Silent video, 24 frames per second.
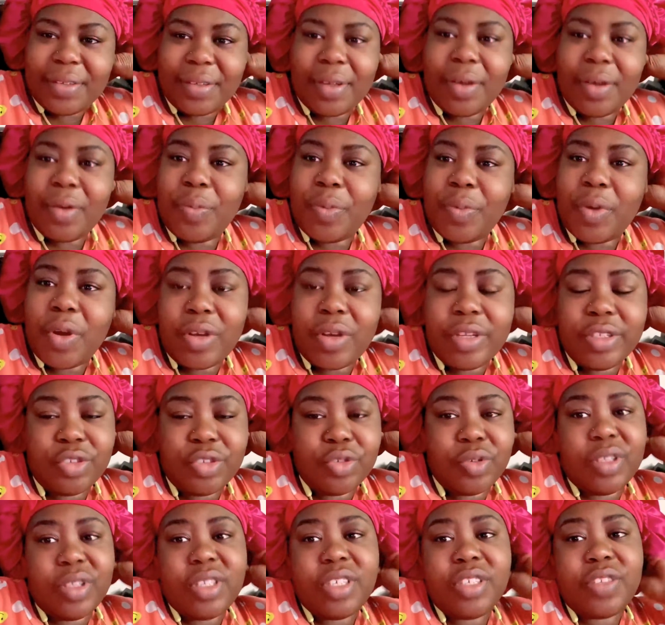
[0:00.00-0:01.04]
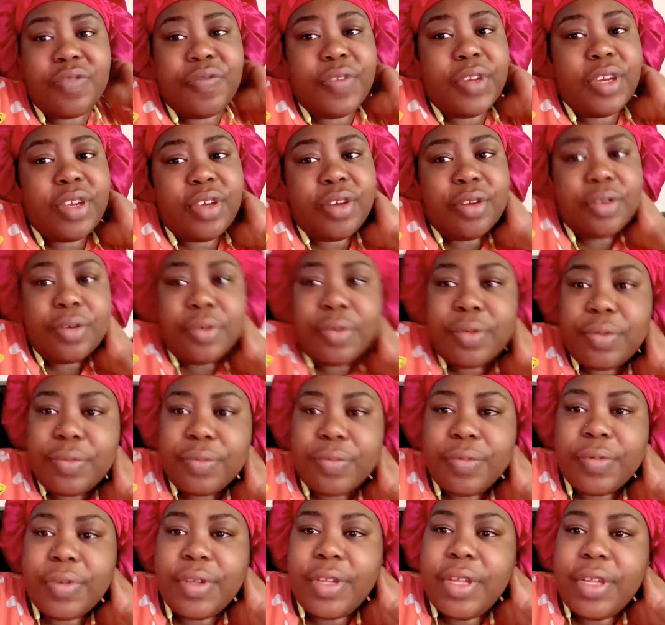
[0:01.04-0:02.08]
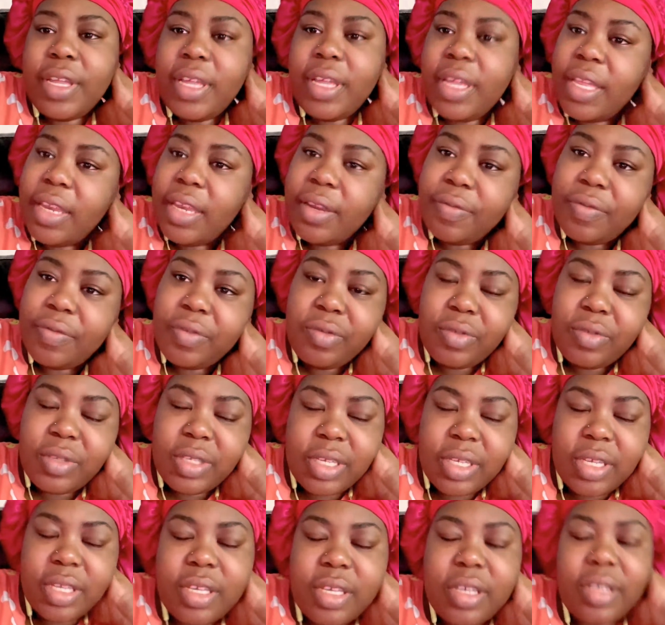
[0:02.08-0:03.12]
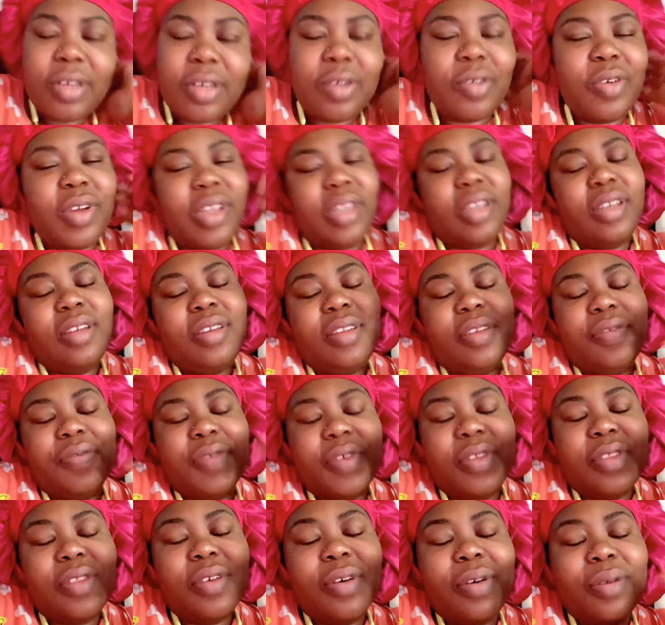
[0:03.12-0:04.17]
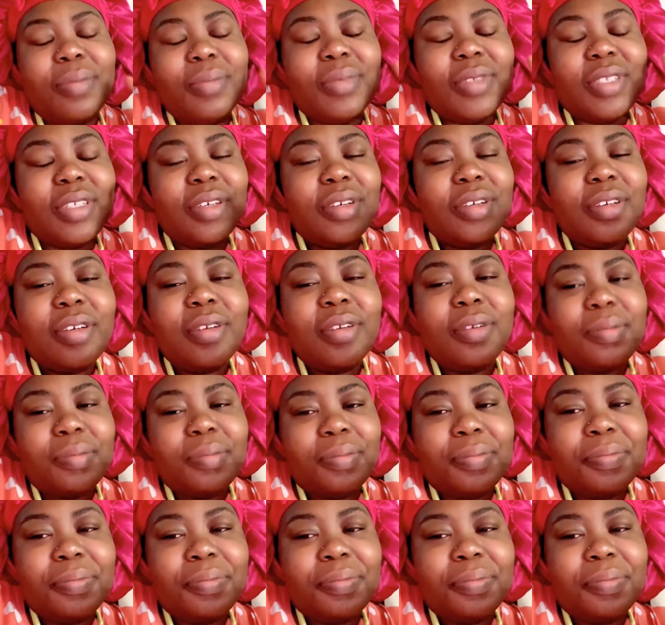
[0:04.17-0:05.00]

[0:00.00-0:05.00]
hope y'all enjoyed this video. And if you did, go ahead and leave a thumbs up.